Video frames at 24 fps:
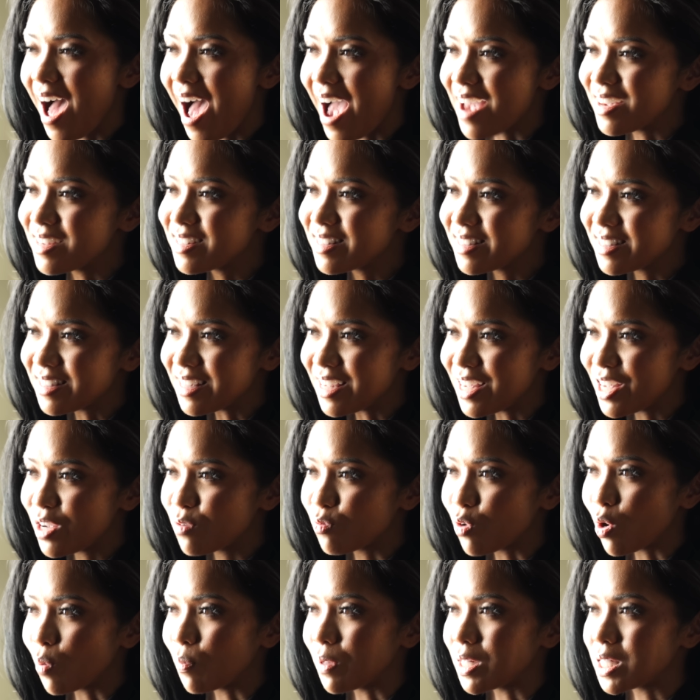I see
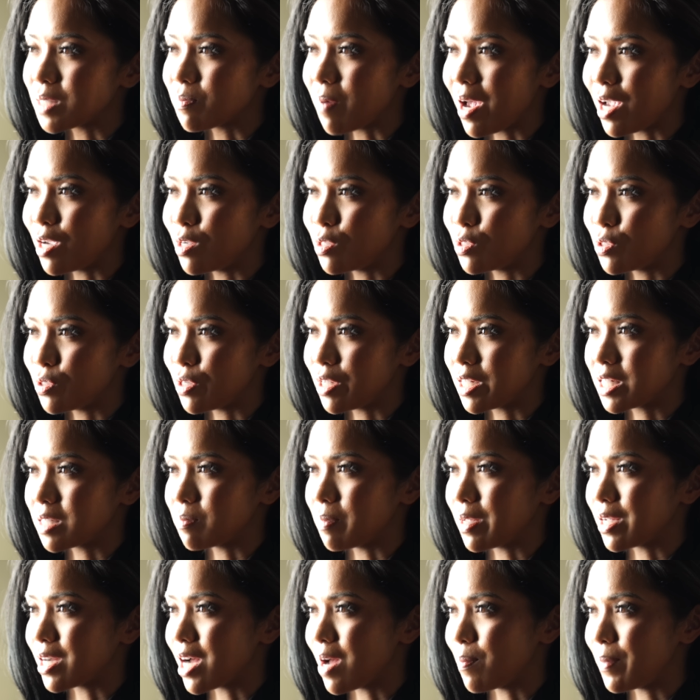Robles BioCeutics
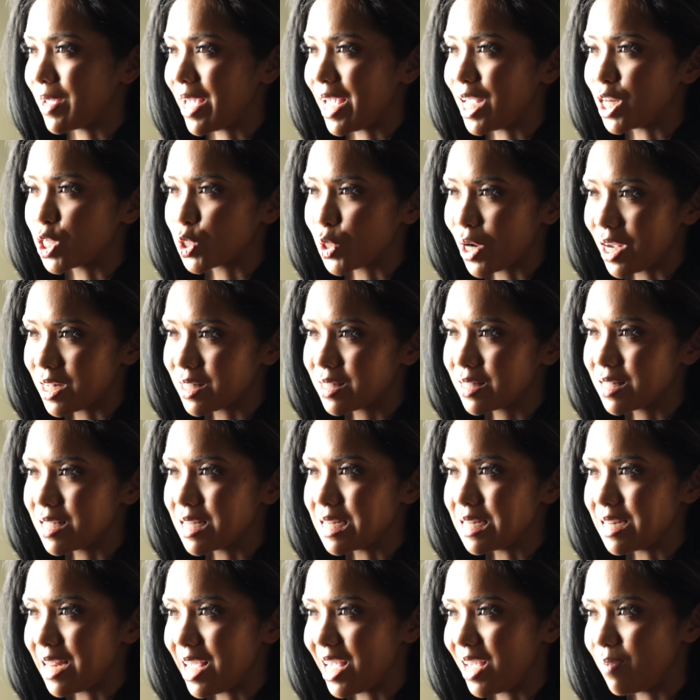becoming a trusted
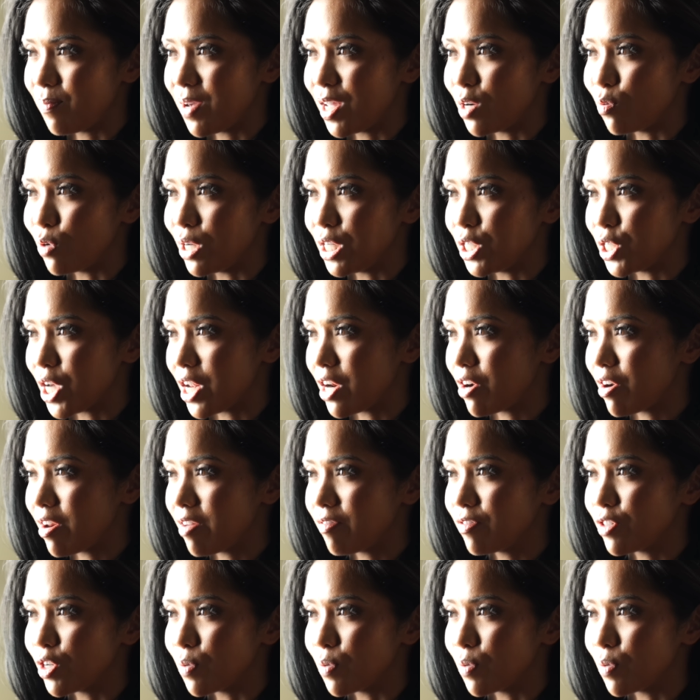name in regenerative